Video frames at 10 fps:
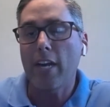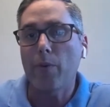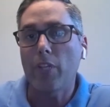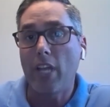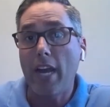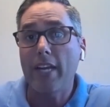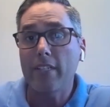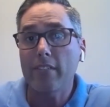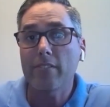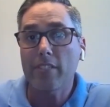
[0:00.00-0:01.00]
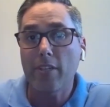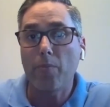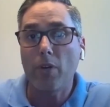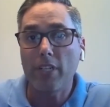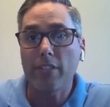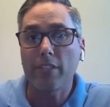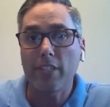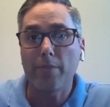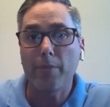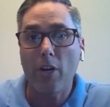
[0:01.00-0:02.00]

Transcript: I rely somewhat um,